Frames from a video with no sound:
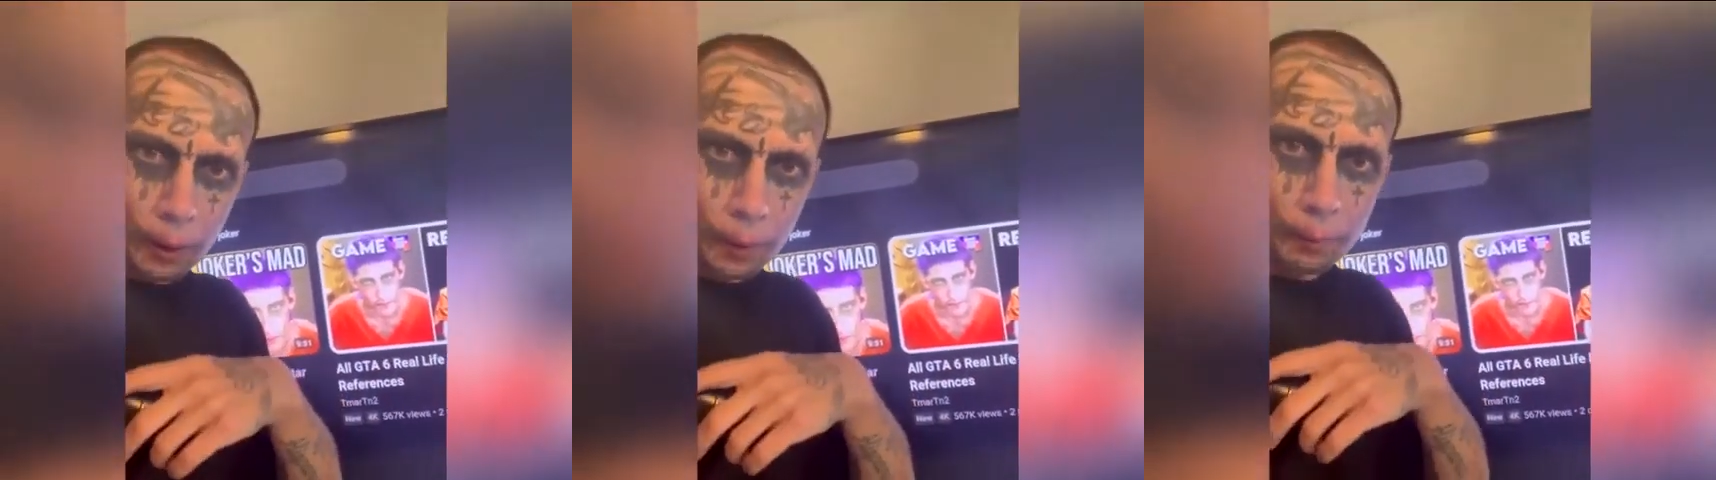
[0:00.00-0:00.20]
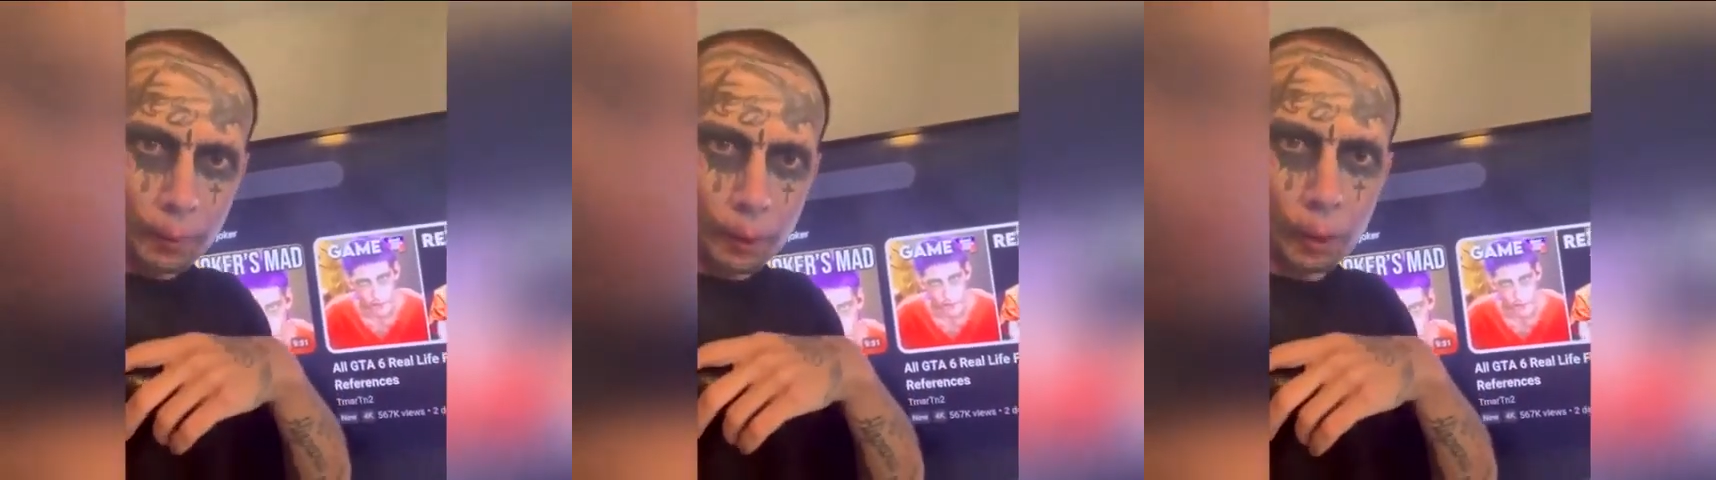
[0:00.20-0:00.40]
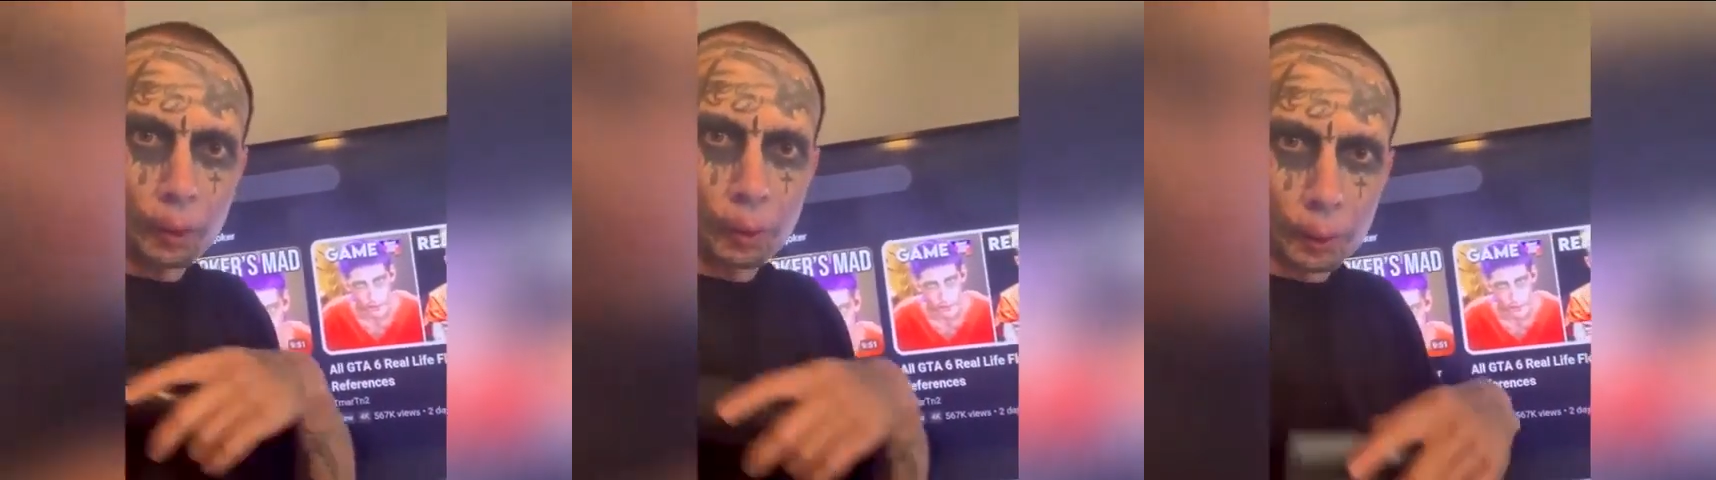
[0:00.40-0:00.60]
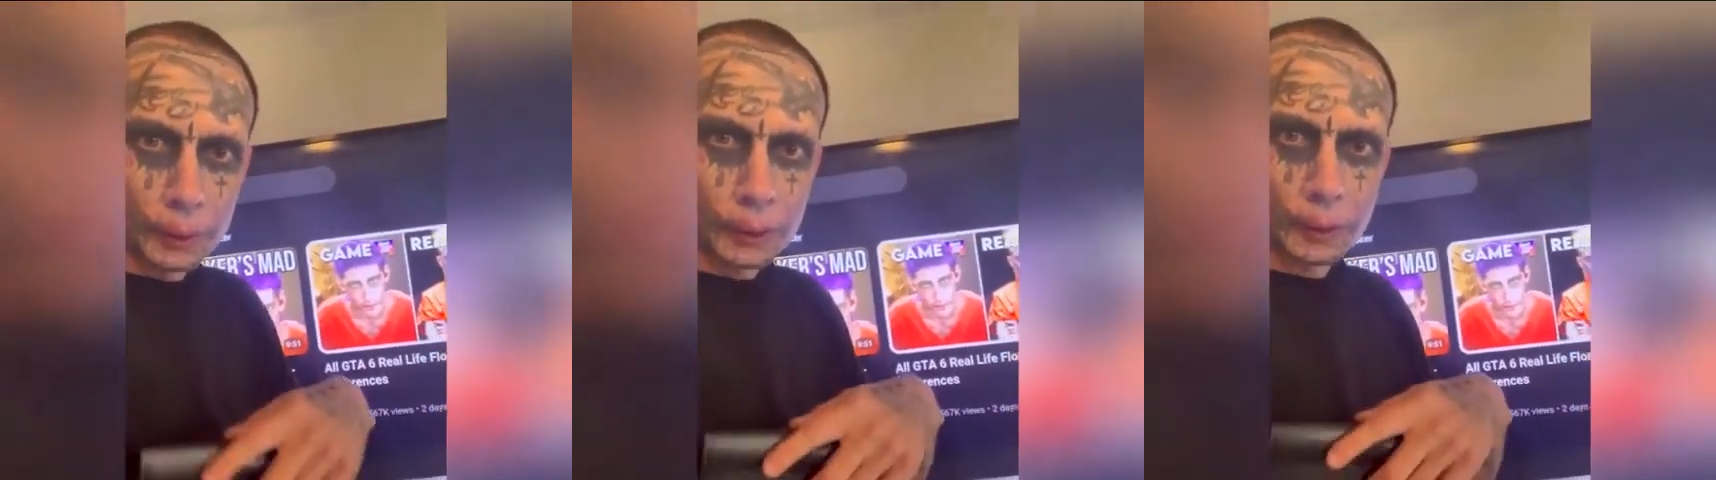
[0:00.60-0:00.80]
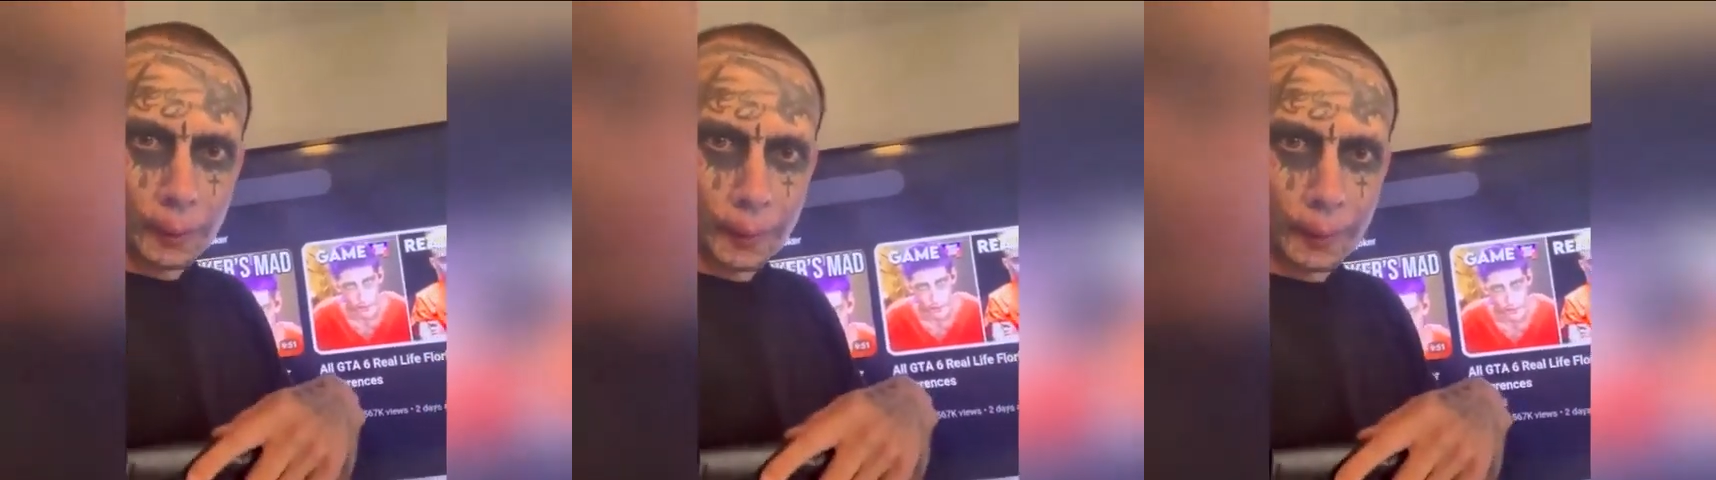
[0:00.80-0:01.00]
I'm
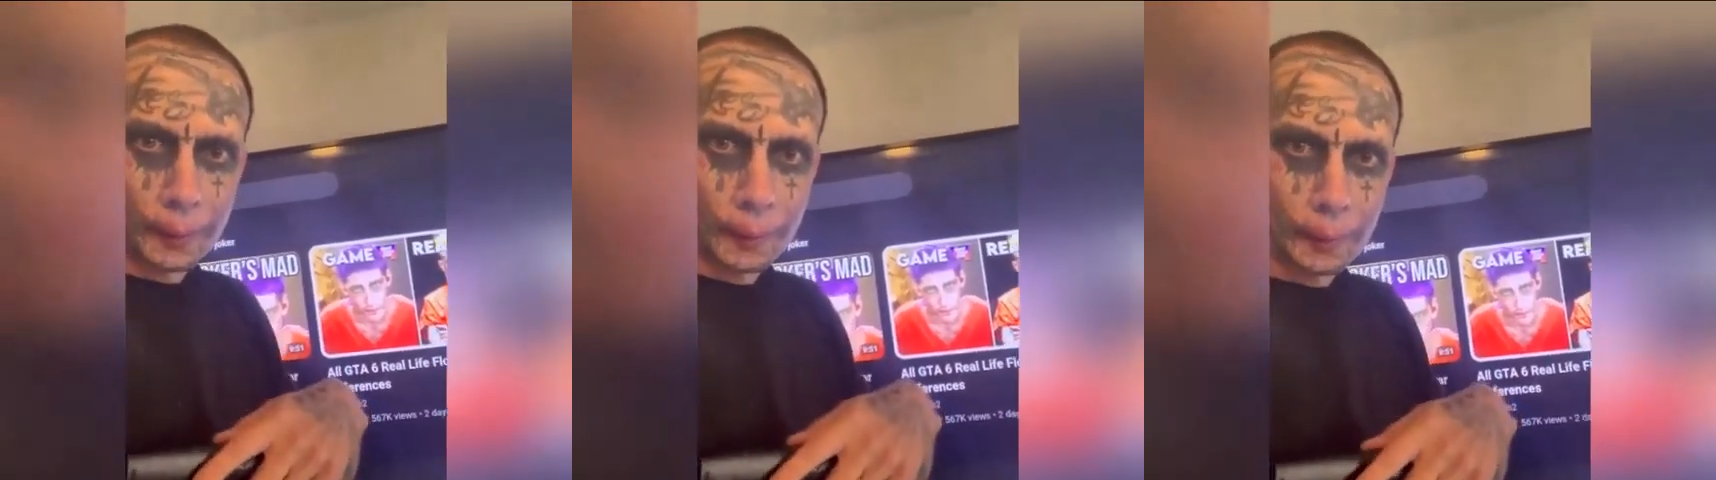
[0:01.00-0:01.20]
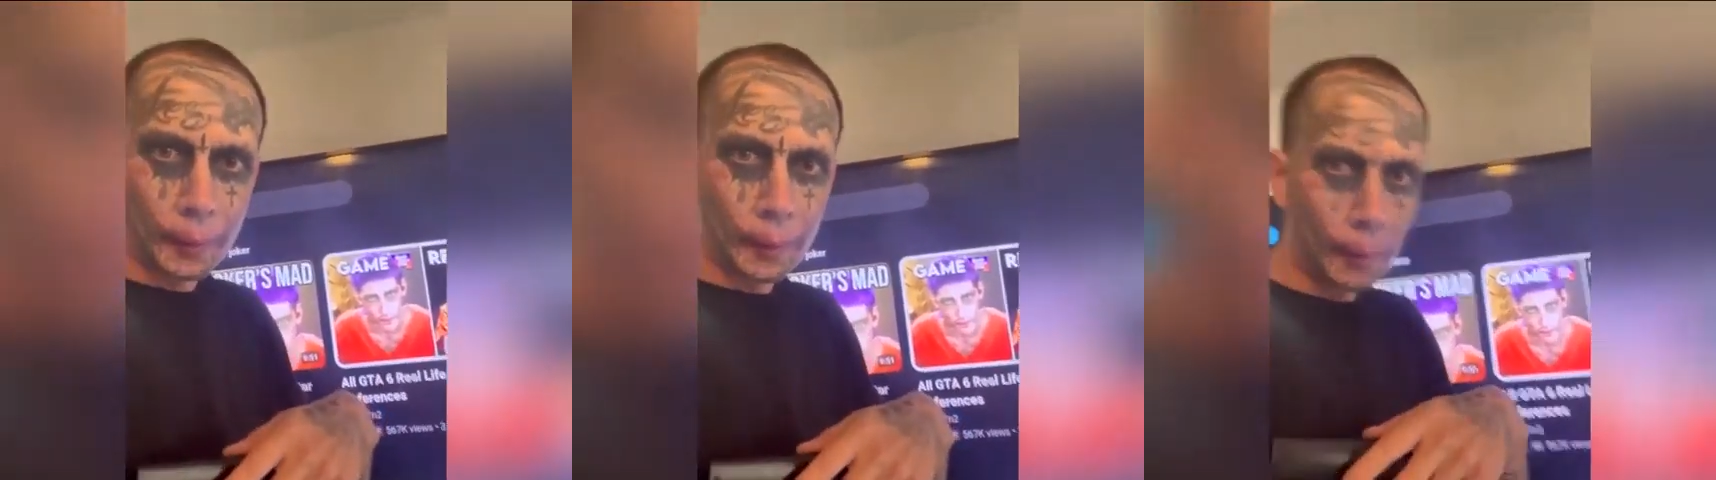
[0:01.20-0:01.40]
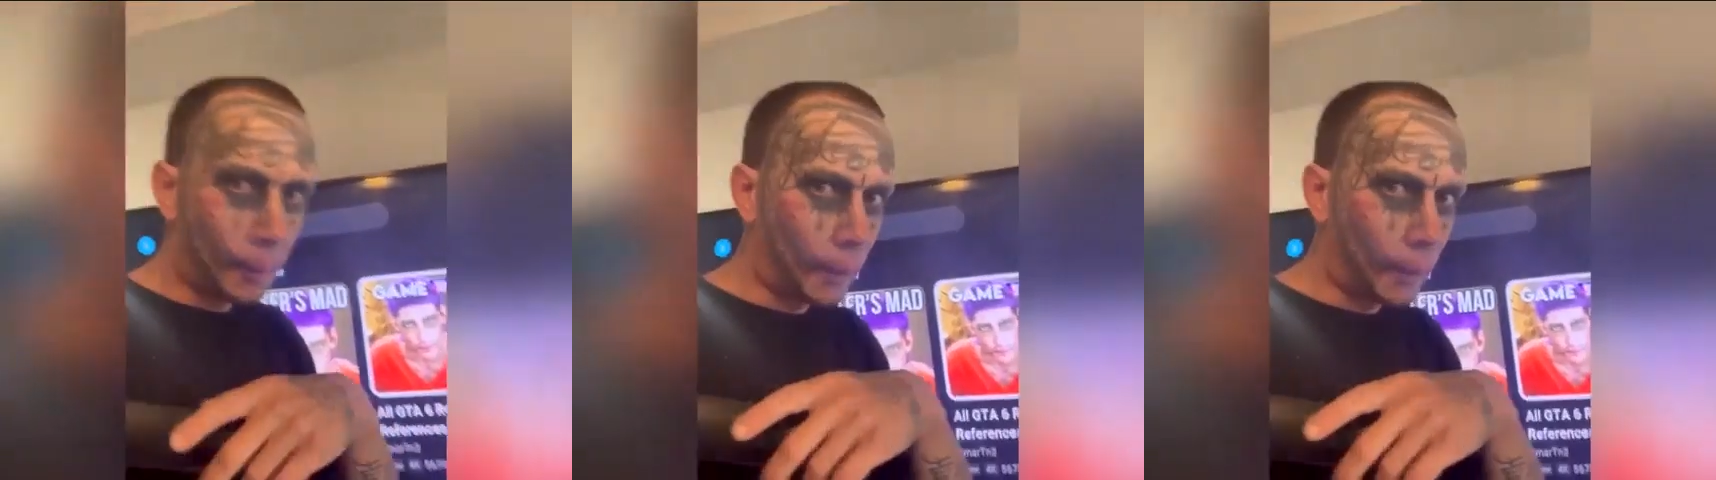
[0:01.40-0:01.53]
hallucinating,